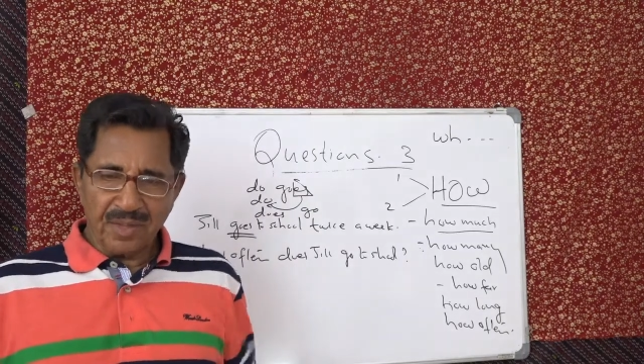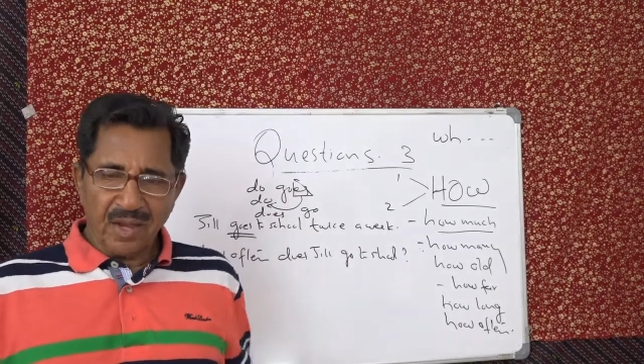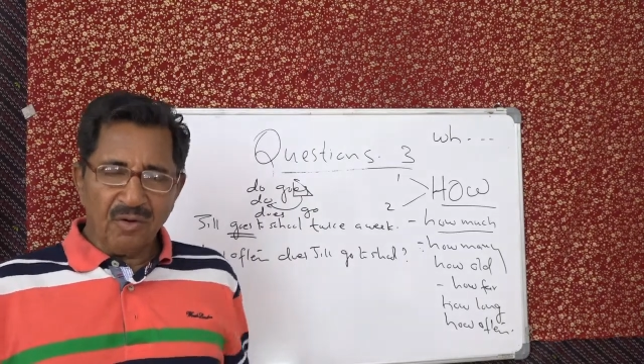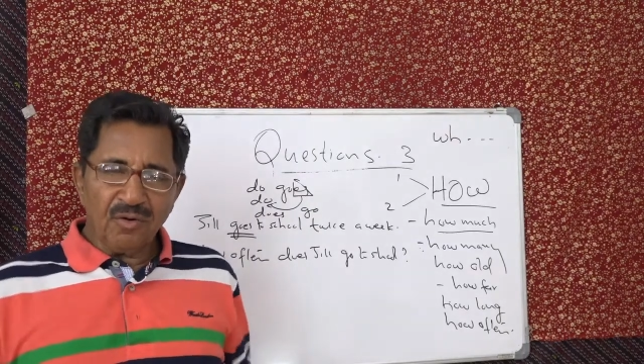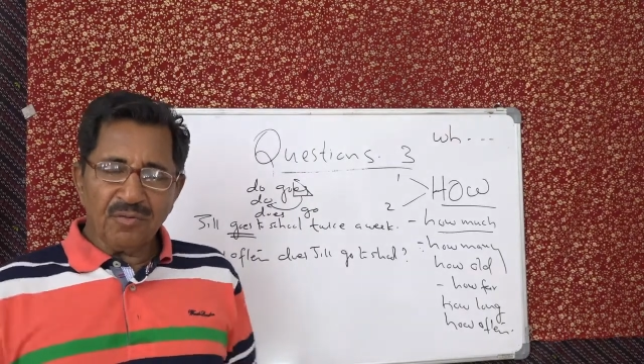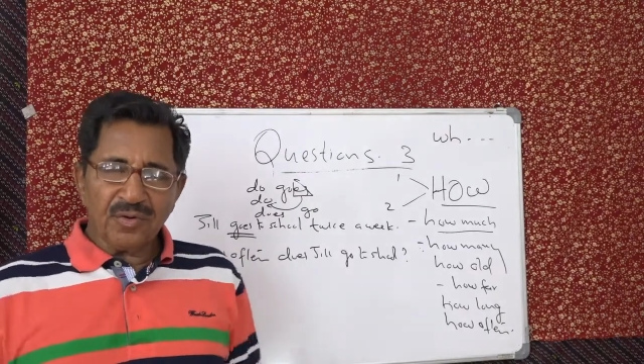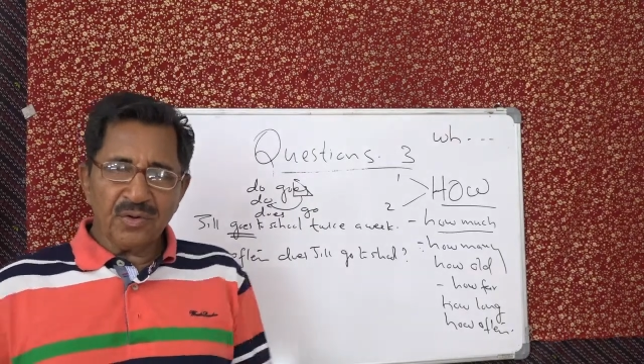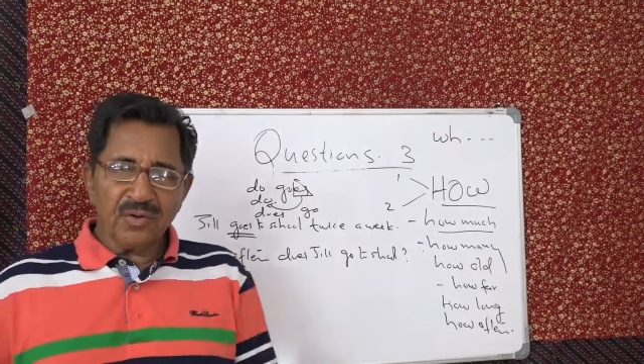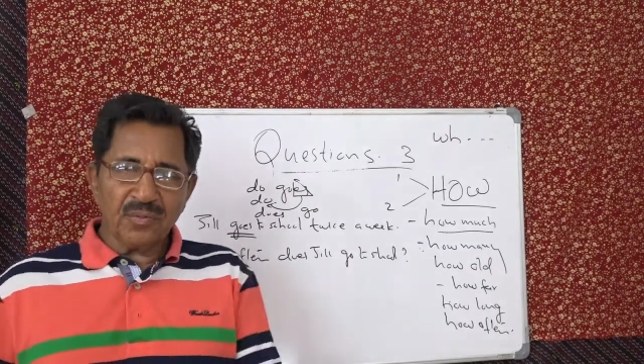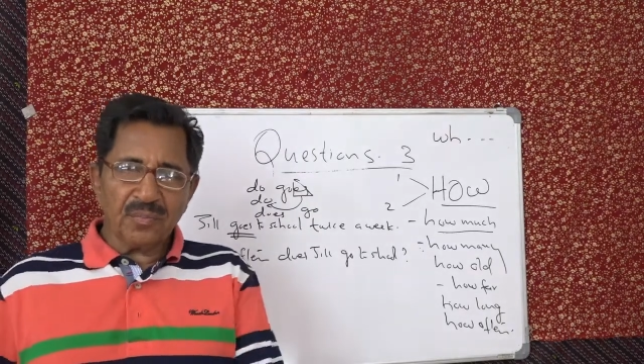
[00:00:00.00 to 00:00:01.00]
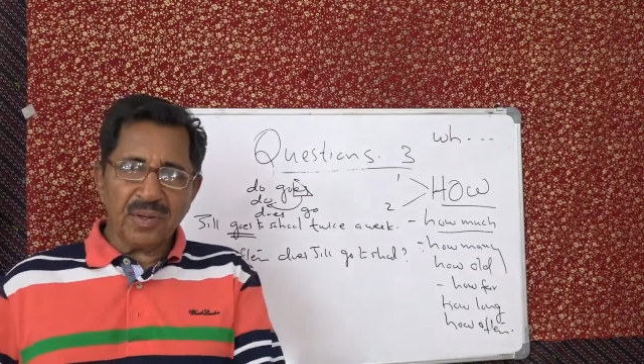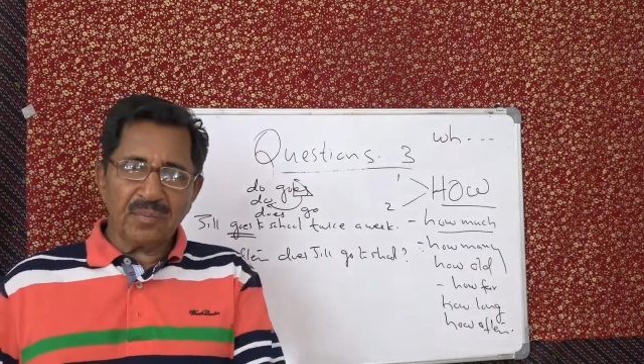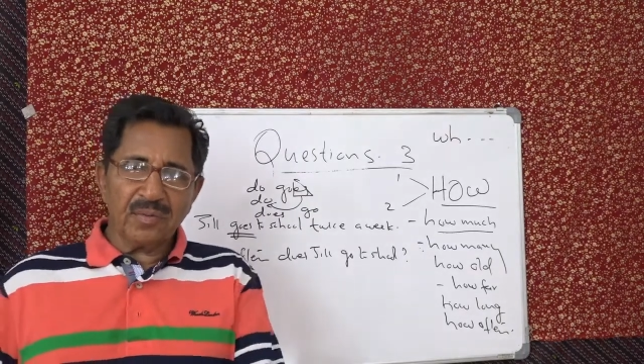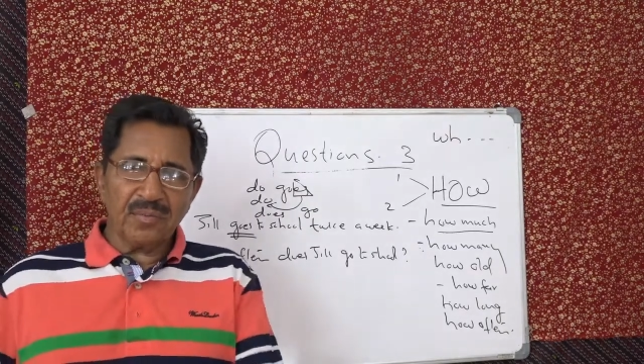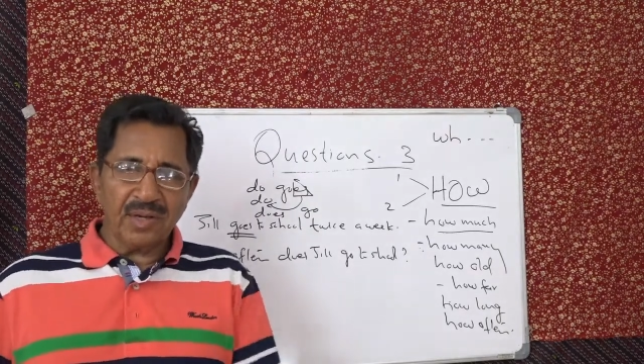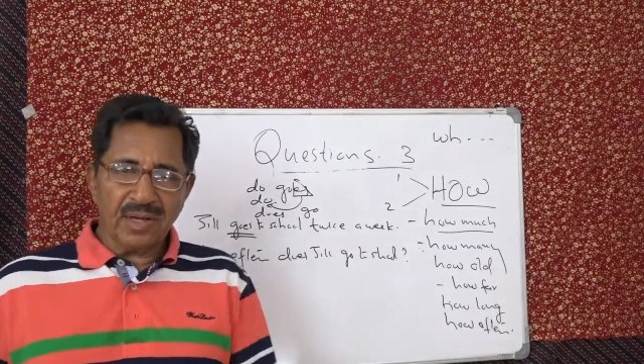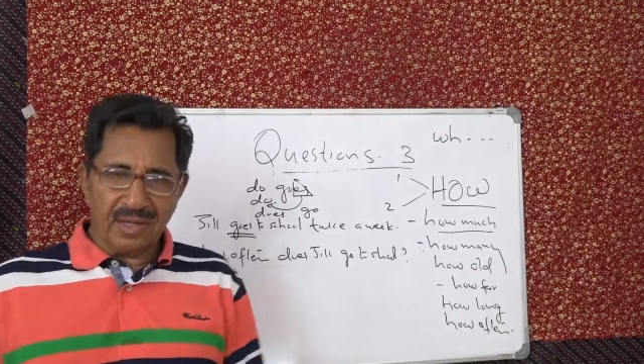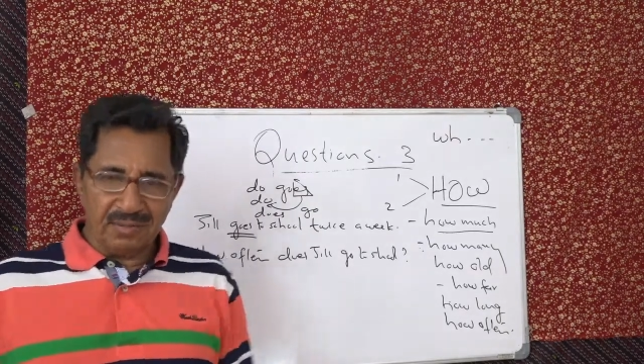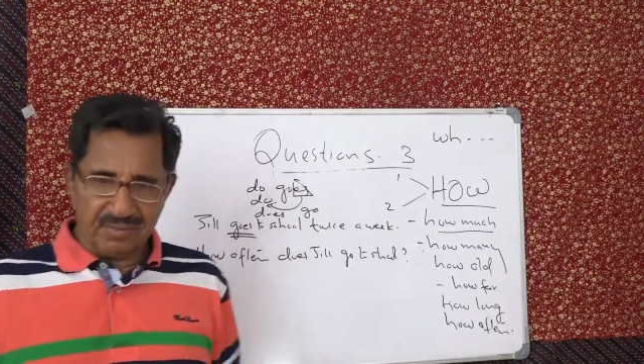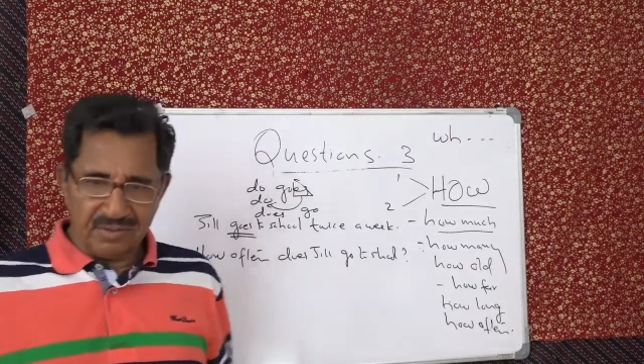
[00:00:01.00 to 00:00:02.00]
How often do you play mobile
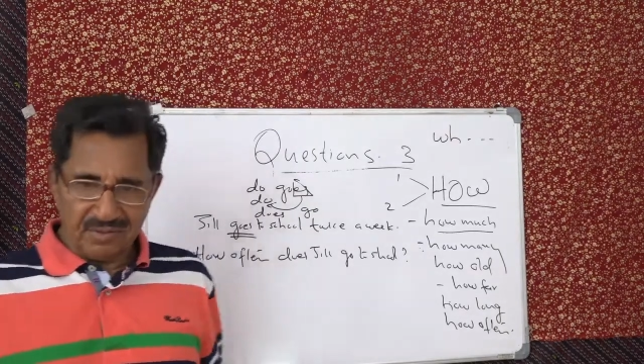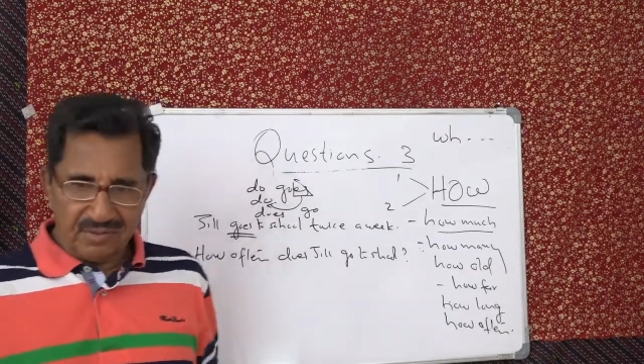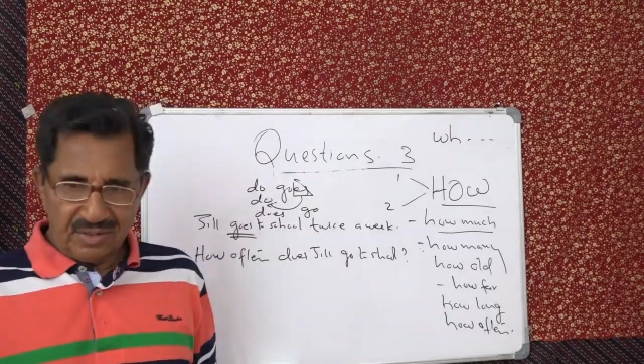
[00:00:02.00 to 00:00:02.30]
games?